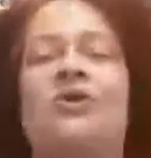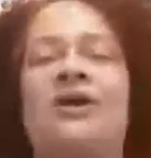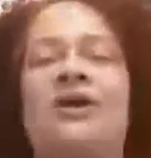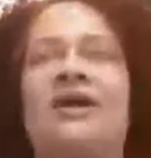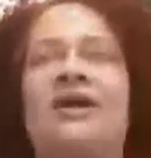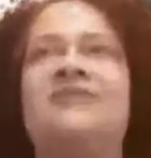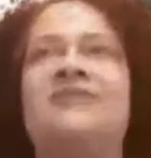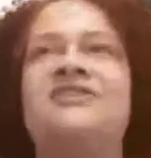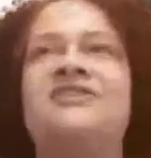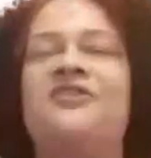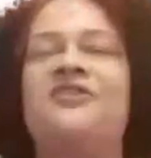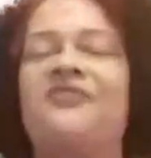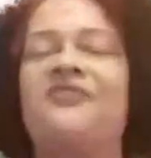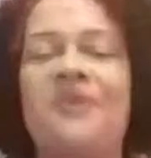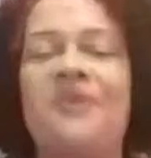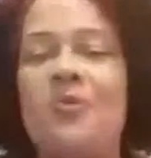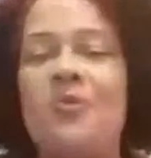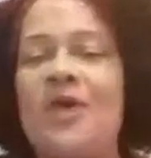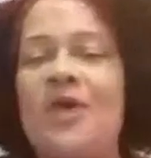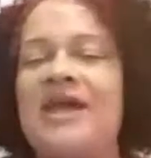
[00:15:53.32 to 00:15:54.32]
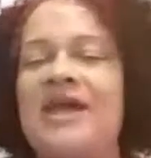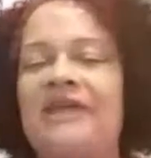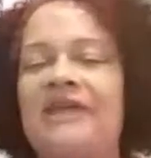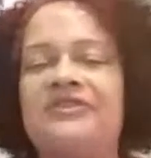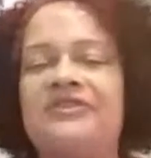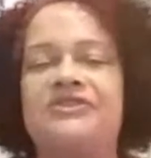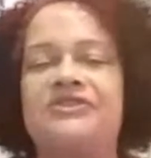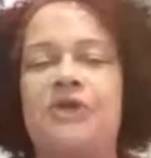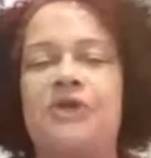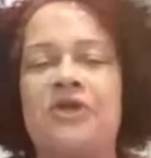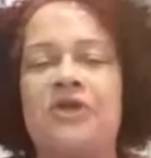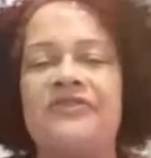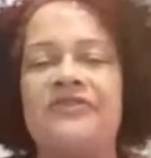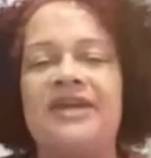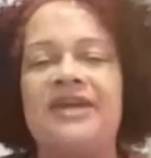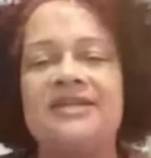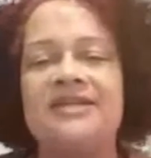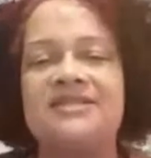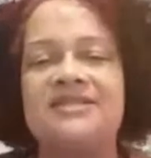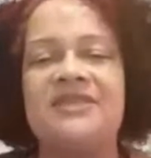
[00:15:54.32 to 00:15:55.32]
a different way of
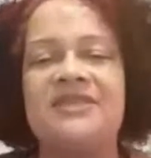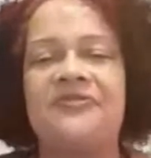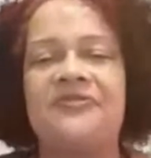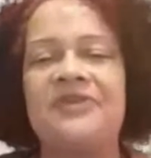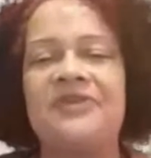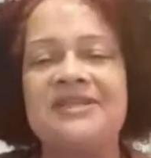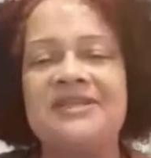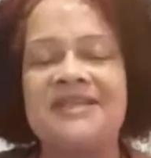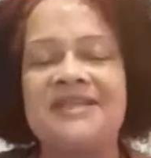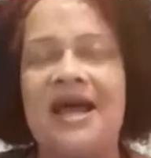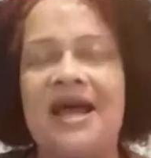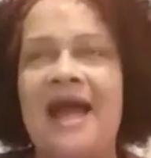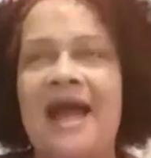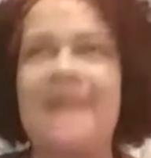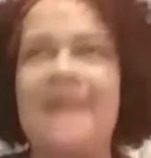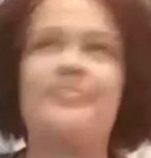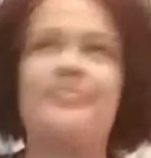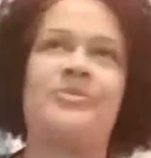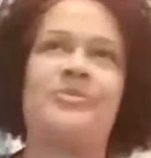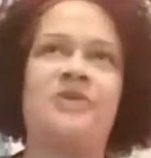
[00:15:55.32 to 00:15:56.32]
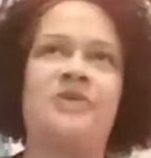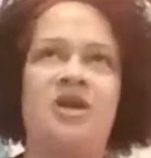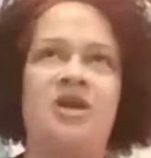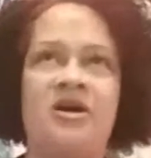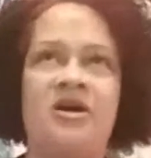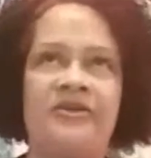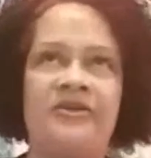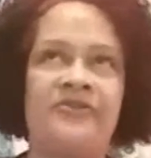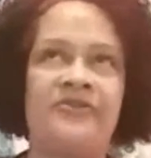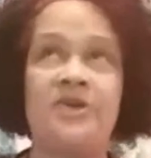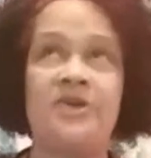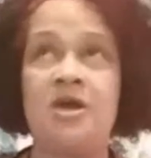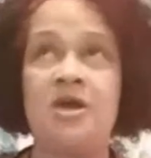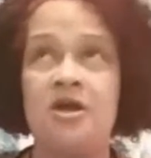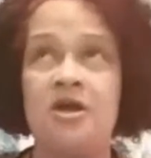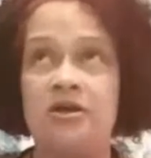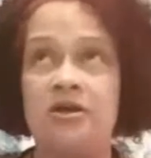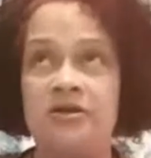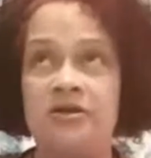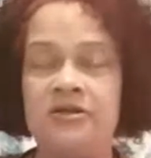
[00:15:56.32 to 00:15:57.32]
serving, a different type of,
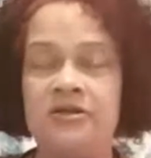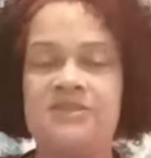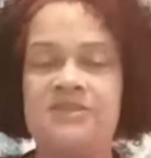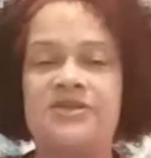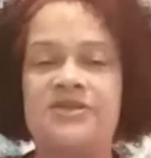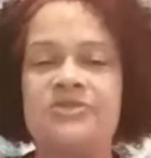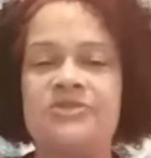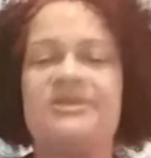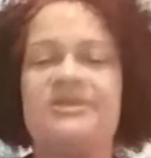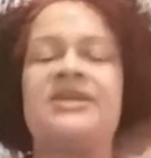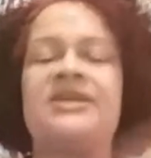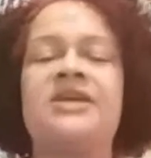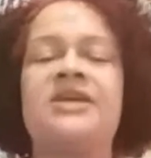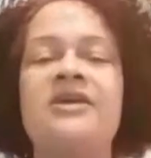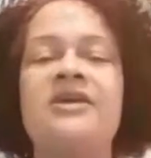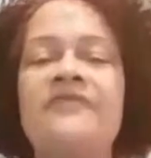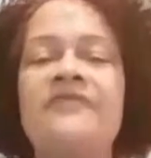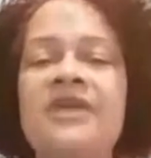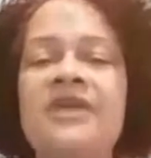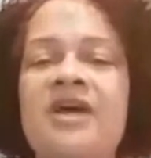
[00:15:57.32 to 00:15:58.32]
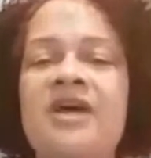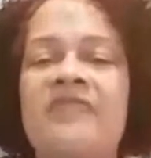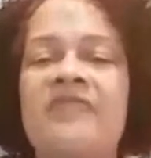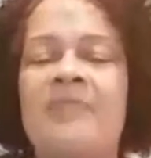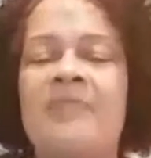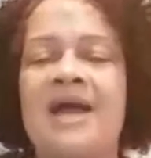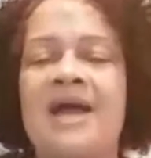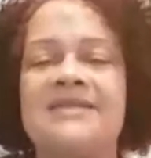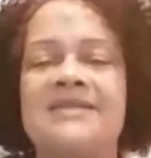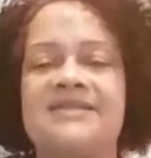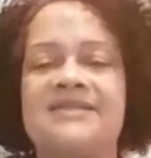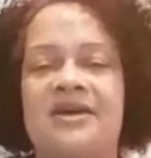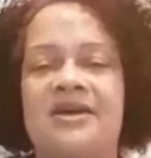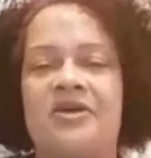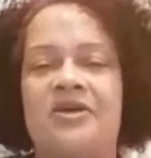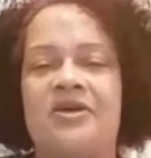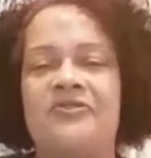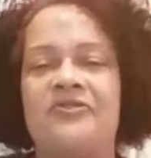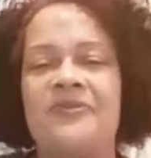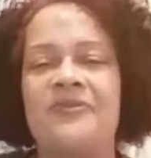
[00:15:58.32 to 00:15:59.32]
excuse me, giving of
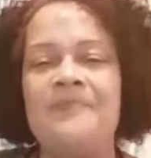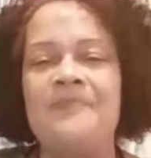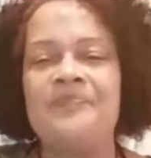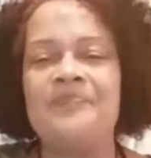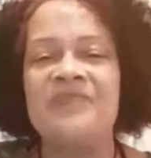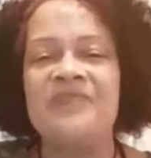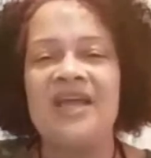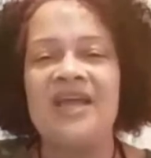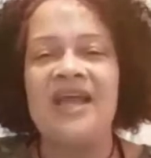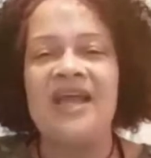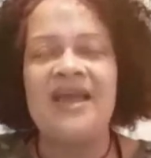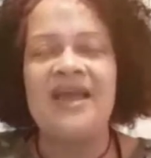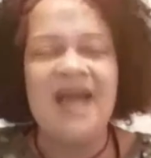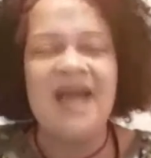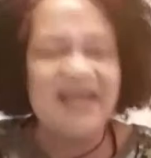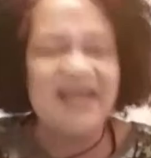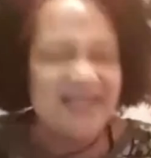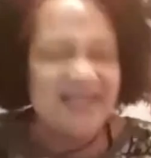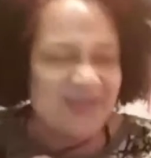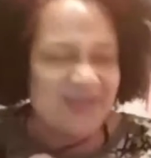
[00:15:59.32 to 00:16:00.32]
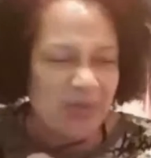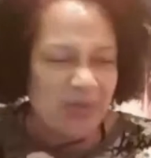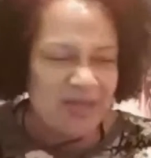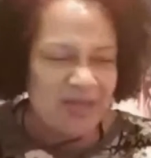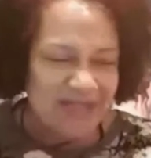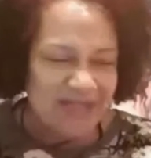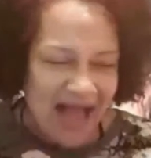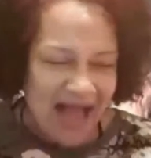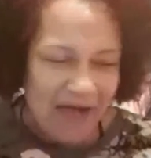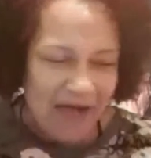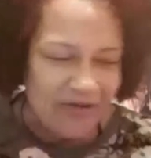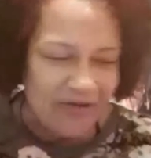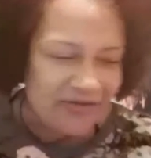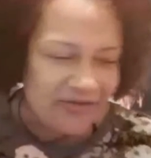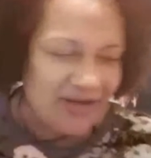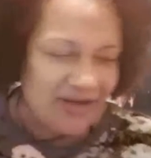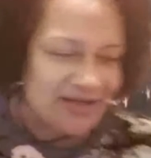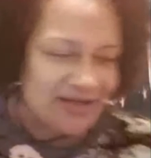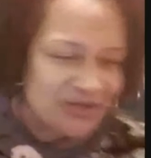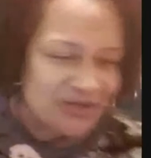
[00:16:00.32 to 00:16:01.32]
myself. And I get so much out of
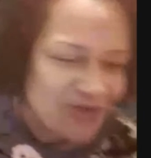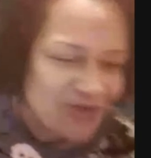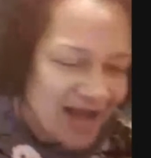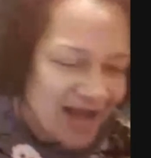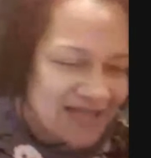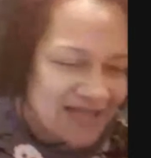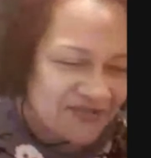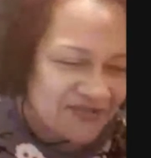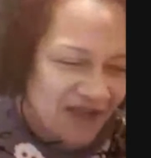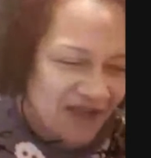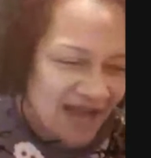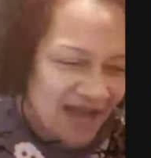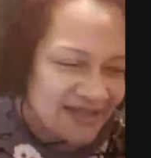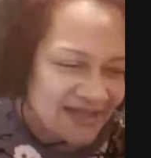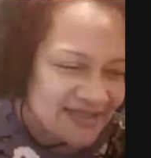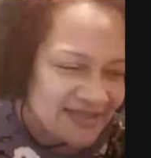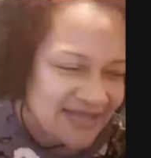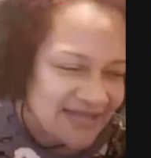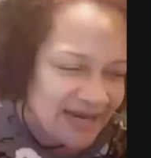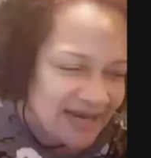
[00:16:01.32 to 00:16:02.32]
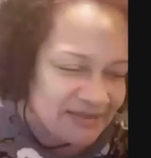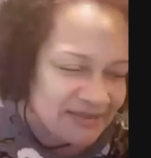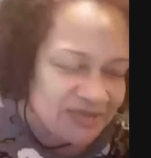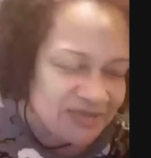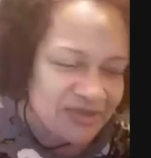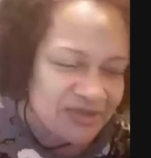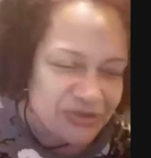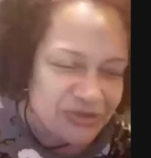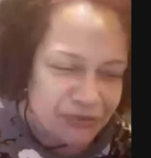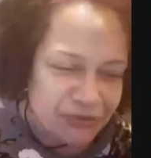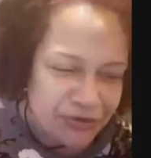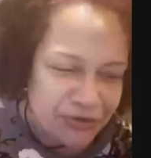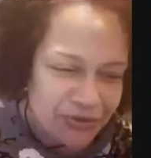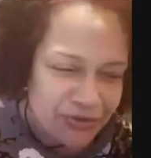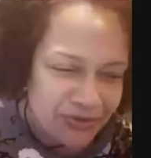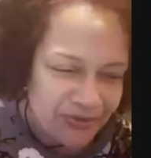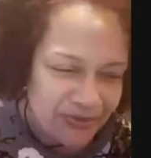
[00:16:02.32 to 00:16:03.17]
it. Do you guys find the same to be true?